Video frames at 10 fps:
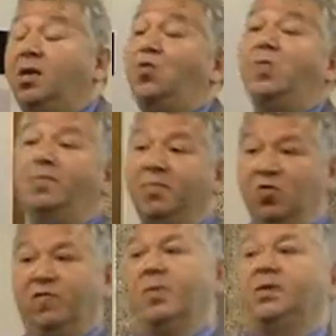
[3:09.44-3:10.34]
human
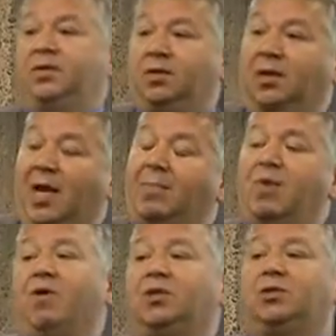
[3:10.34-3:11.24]
movement can be
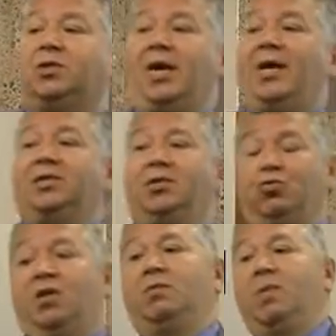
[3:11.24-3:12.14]
registered as a
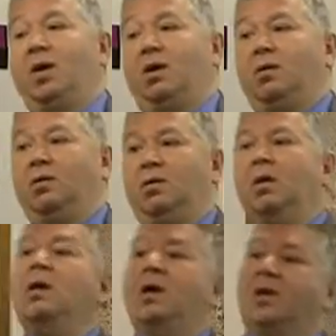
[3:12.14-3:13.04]
trademark.
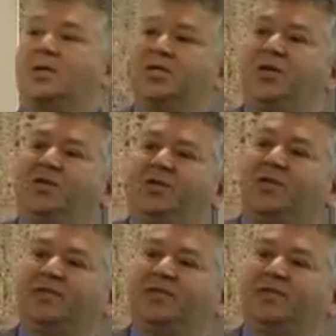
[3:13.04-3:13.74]
And I can see yourself